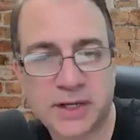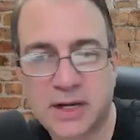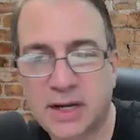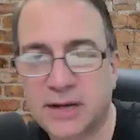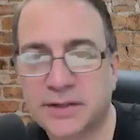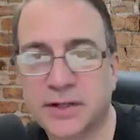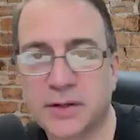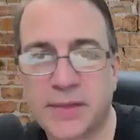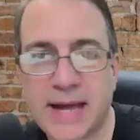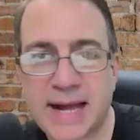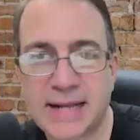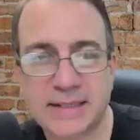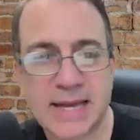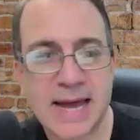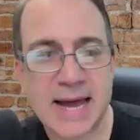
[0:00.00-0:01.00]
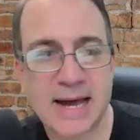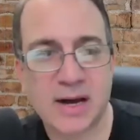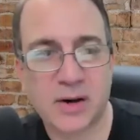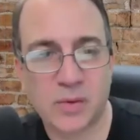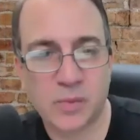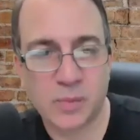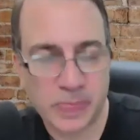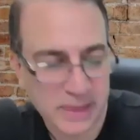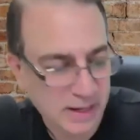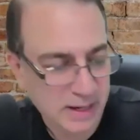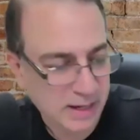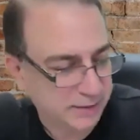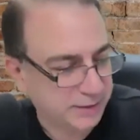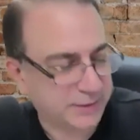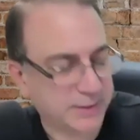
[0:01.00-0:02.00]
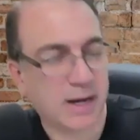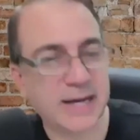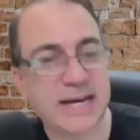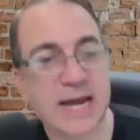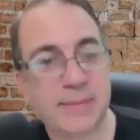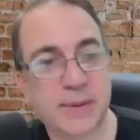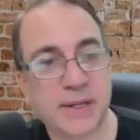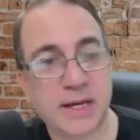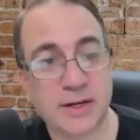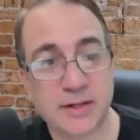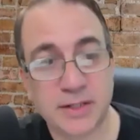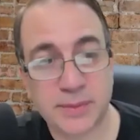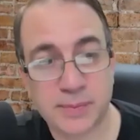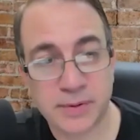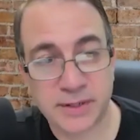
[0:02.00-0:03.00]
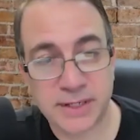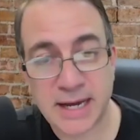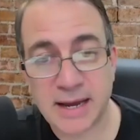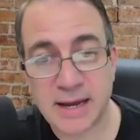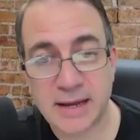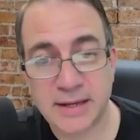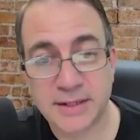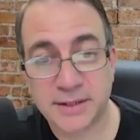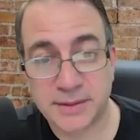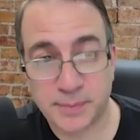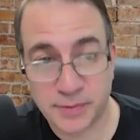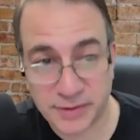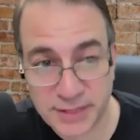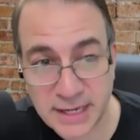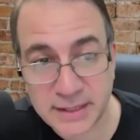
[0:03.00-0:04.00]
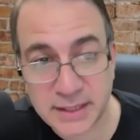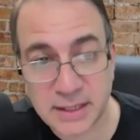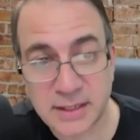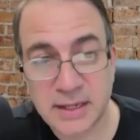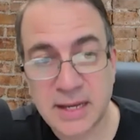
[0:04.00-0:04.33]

So that's how a design application is presented.